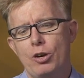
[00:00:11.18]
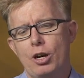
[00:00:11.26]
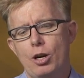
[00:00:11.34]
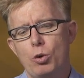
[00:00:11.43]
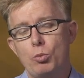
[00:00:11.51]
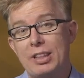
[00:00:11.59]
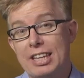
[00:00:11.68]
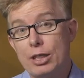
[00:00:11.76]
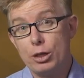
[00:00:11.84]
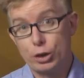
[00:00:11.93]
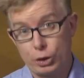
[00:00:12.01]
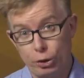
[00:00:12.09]
uh,
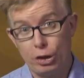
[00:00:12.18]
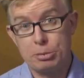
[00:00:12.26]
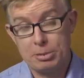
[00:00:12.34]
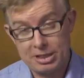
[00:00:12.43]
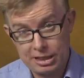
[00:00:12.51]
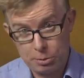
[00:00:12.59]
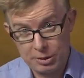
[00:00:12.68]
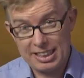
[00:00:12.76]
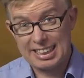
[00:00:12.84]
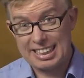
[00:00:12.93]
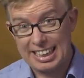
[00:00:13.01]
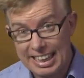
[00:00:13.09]
within the church, particularly
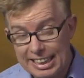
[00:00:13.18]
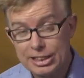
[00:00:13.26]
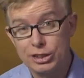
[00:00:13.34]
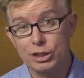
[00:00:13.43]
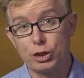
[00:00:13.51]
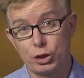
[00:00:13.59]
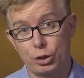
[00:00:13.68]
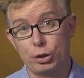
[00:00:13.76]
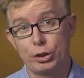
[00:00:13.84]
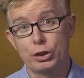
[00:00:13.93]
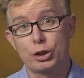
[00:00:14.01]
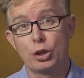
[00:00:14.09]
within the Eastern
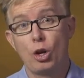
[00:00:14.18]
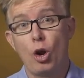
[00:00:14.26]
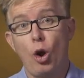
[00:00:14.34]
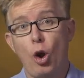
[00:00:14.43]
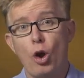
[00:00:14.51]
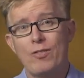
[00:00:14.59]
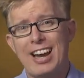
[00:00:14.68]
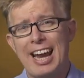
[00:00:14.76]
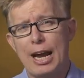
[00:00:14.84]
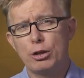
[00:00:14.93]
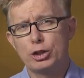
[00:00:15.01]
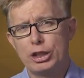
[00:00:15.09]
Church, over
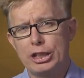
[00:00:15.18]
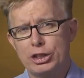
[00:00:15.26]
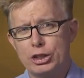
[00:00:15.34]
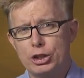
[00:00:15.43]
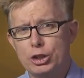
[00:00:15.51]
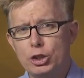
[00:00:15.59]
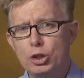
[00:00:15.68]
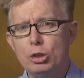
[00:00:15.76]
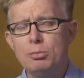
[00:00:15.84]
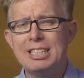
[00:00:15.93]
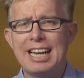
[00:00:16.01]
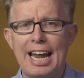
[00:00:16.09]
how Jesus'
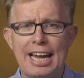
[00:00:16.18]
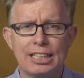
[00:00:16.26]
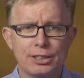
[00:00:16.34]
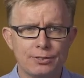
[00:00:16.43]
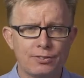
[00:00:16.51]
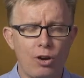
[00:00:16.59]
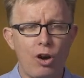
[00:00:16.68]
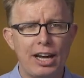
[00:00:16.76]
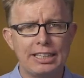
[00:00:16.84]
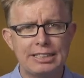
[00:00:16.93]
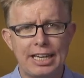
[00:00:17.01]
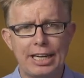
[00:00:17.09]
human and
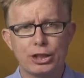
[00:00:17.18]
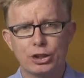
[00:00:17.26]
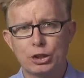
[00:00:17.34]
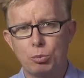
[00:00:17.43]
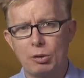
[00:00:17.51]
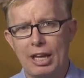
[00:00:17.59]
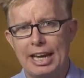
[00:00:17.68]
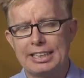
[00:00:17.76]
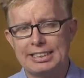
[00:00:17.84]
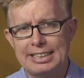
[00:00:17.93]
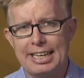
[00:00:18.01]
divine natures related